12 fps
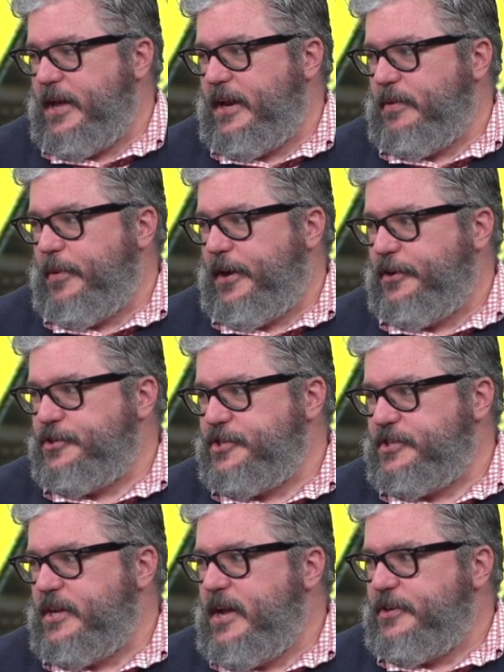getting better.
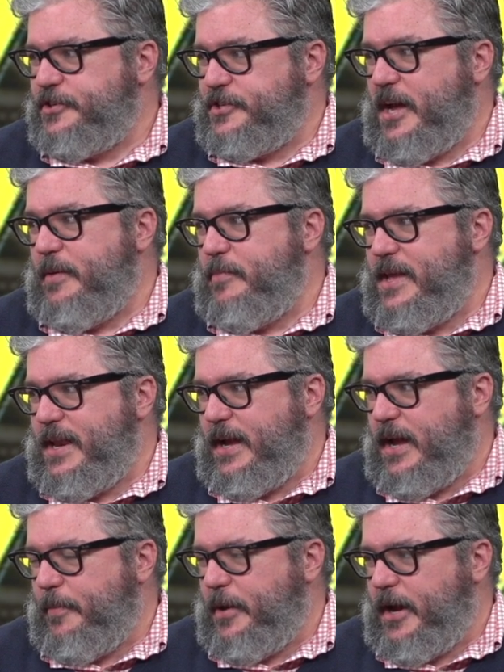She's she's got a meeting
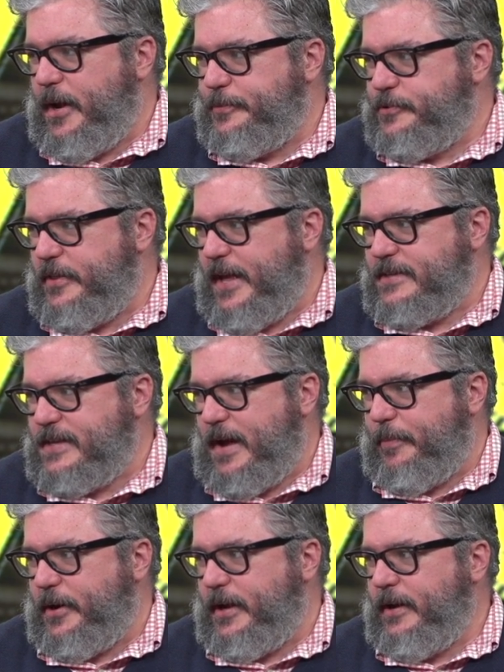coming up, so that's
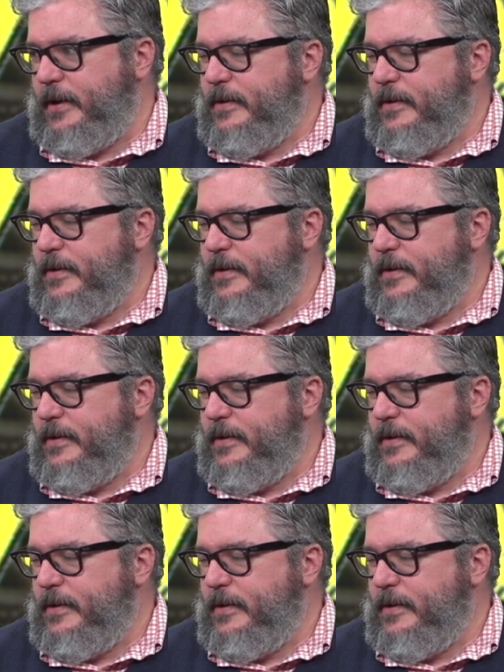happening.